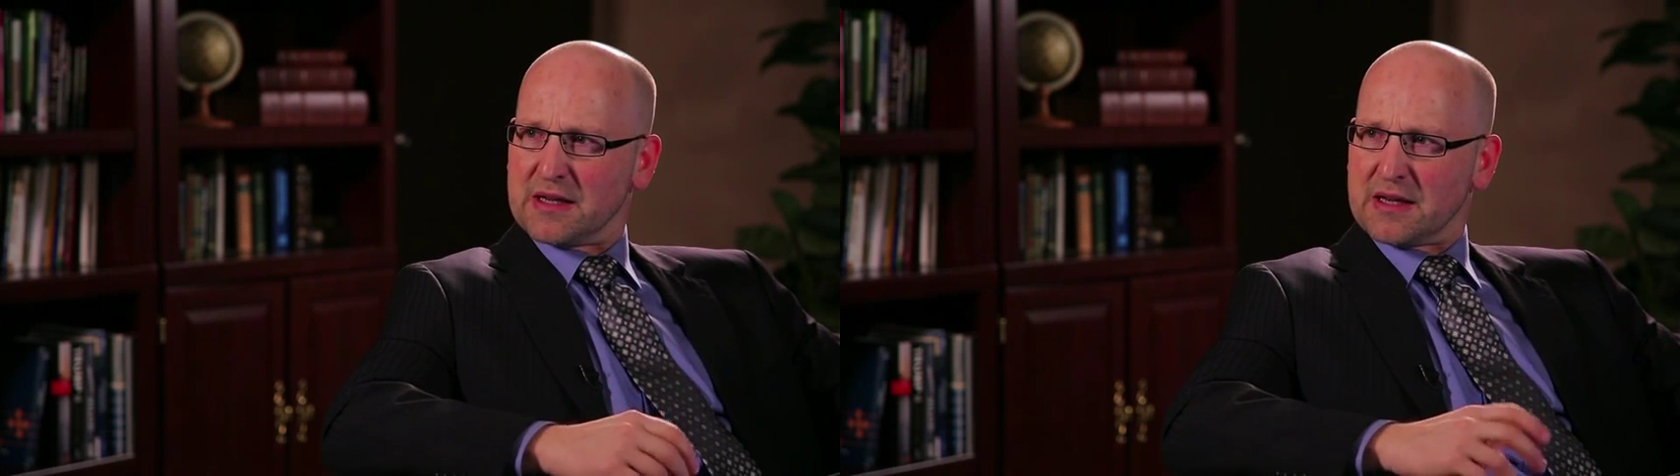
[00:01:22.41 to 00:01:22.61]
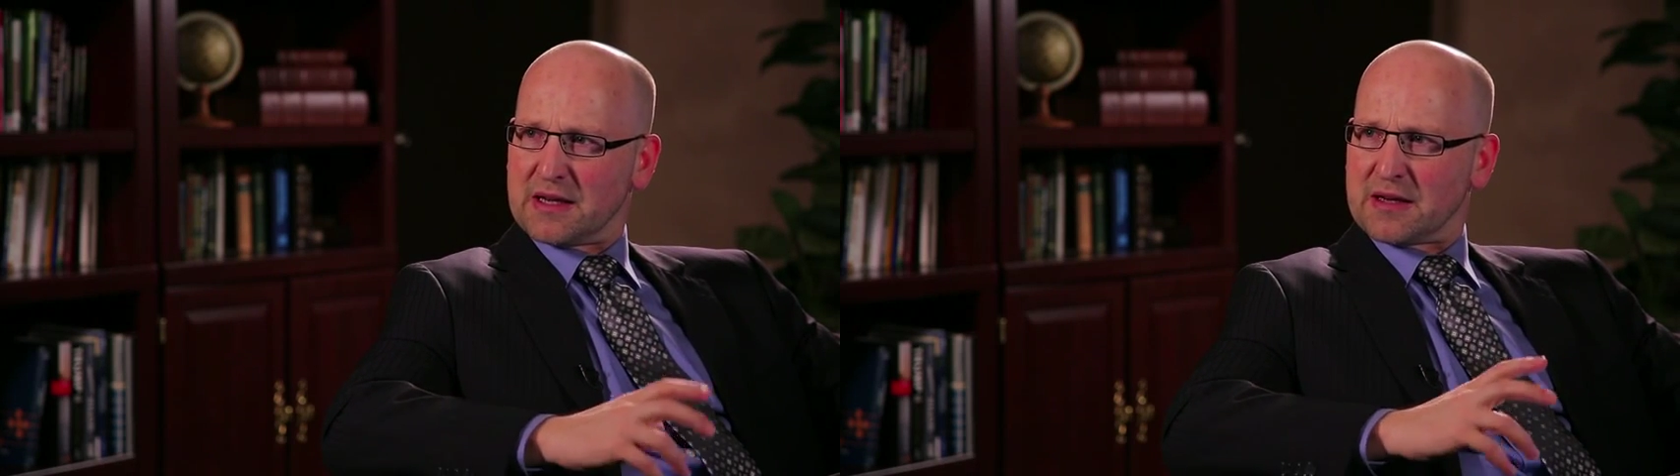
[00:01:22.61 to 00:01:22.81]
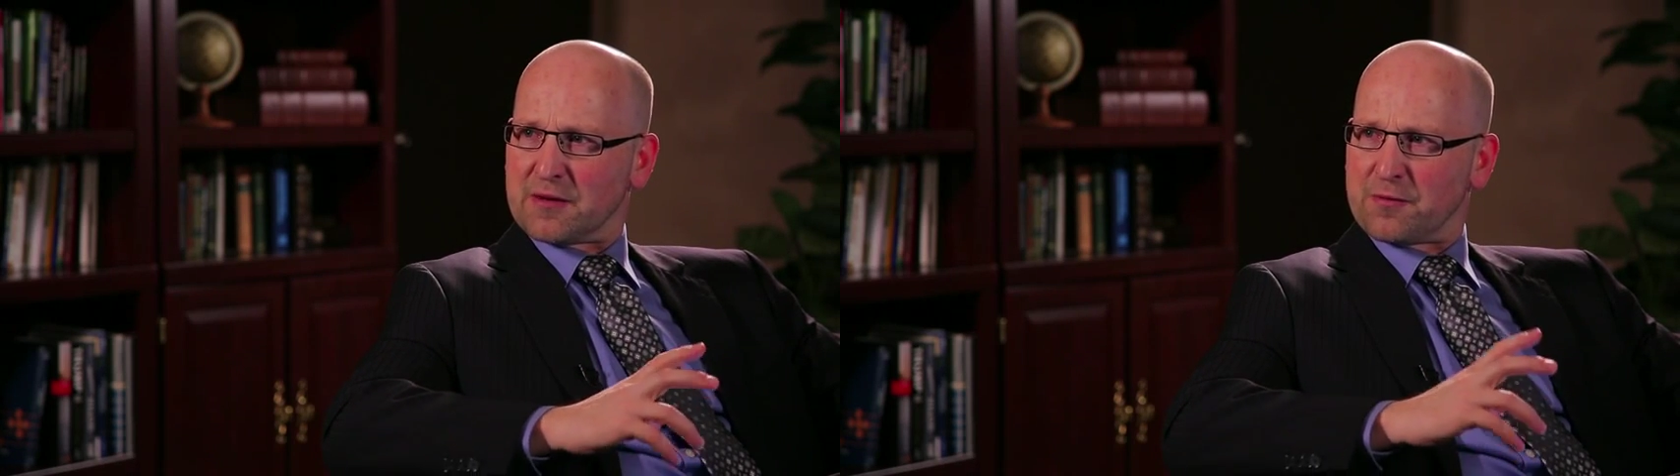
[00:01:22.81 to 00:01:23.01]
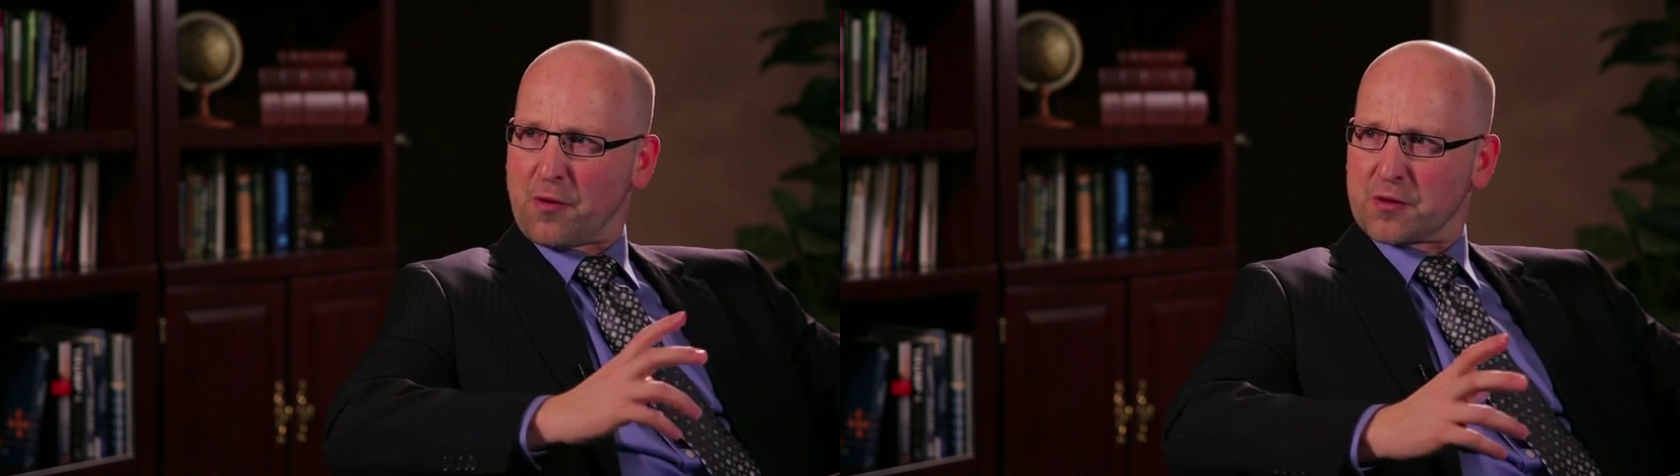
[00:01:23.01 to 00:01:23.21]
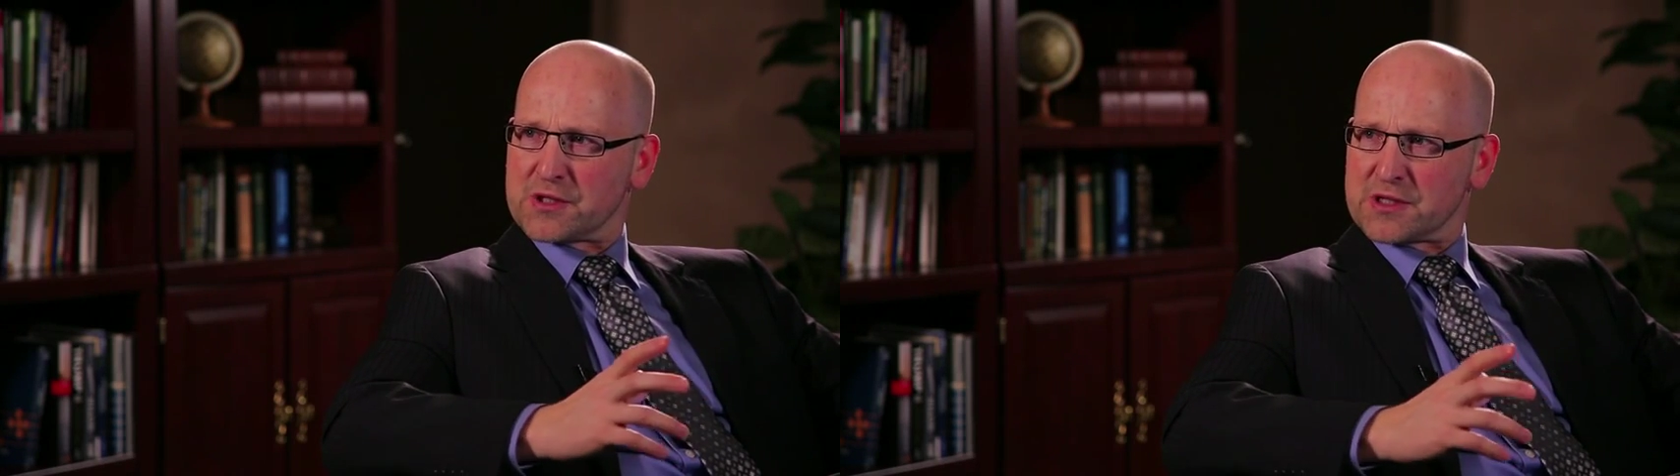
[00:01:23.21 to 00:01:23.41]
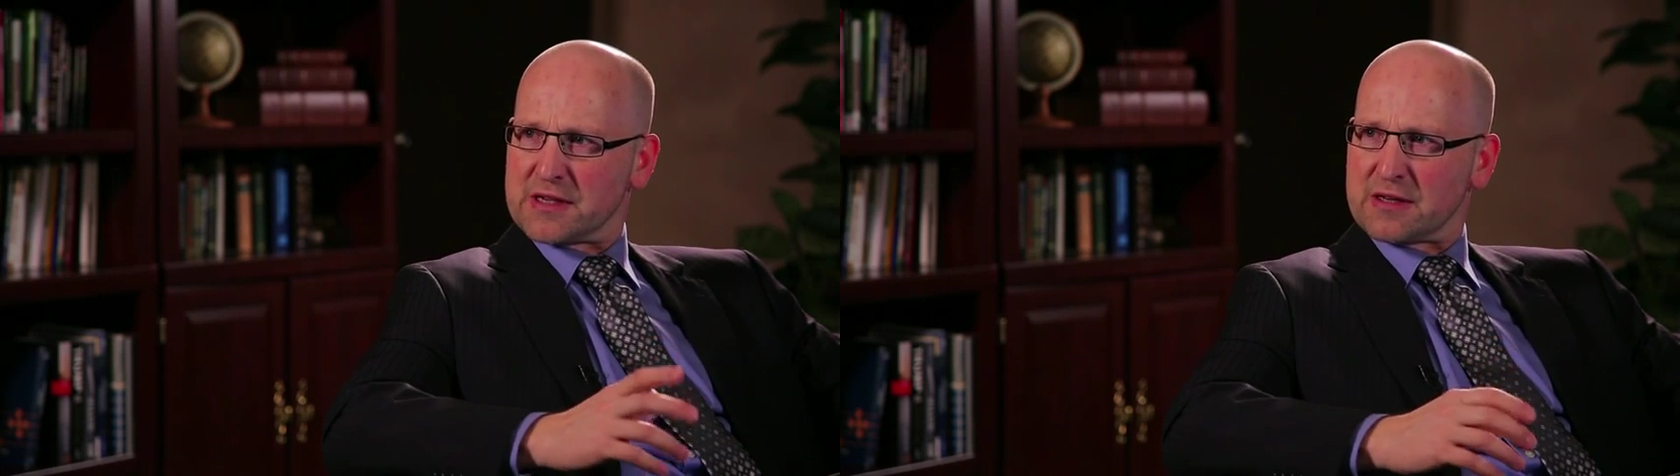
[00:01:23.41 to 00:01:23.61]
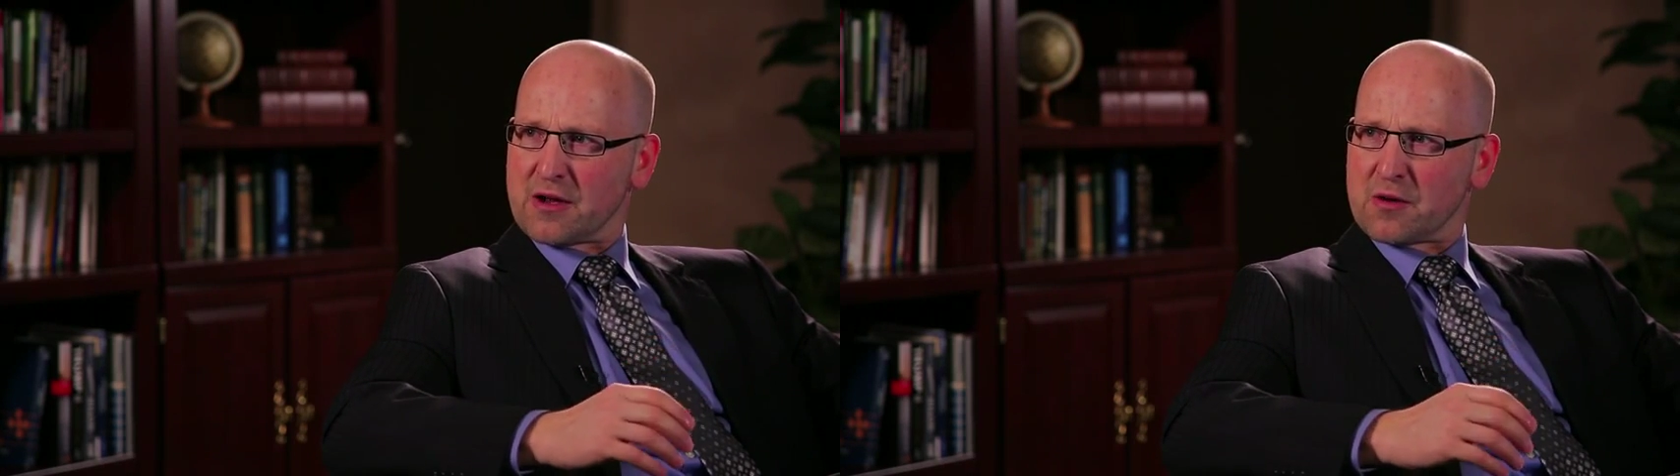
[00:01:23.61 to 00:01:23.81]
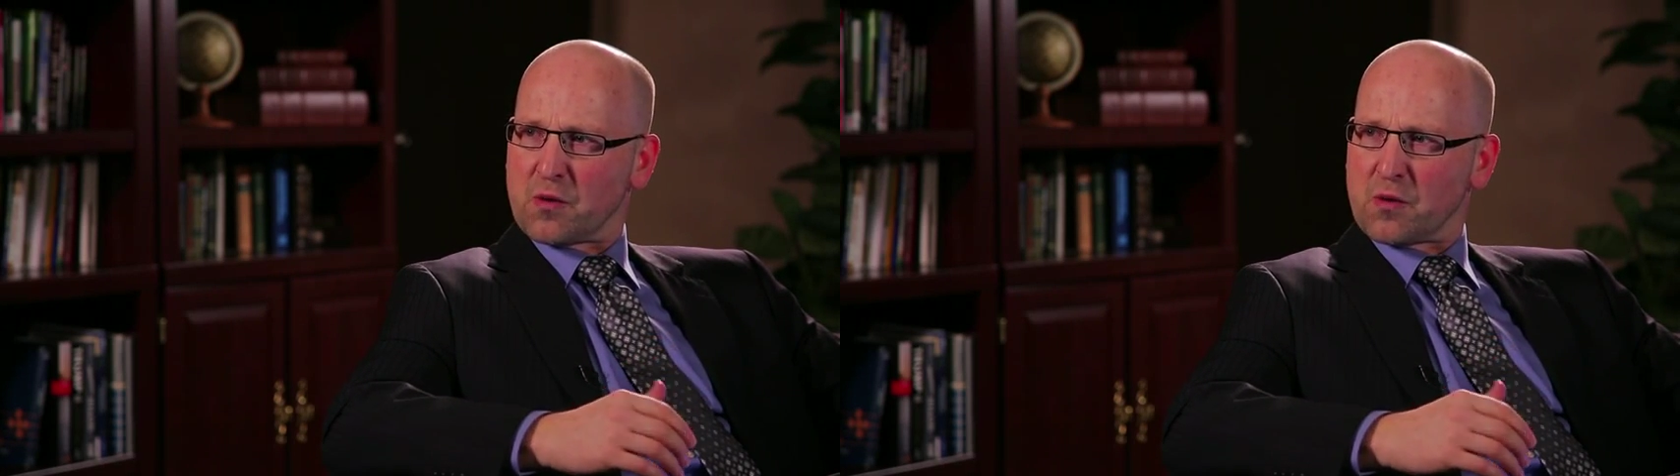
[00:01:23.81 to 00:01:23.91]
uh, focused in on?